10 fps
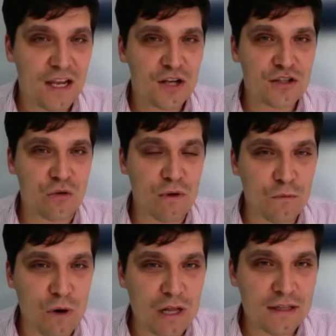So we
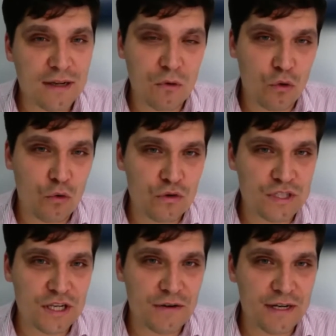welcome all
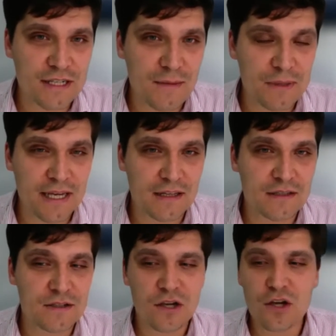serious
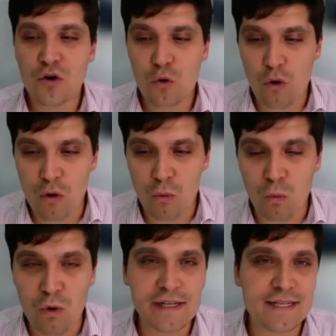applicants who are
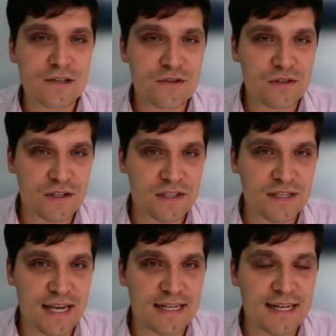willing to
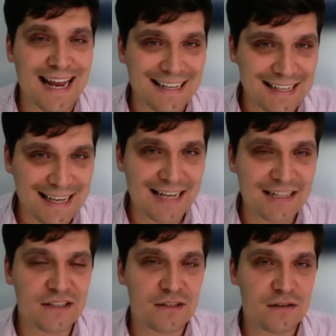succeed and get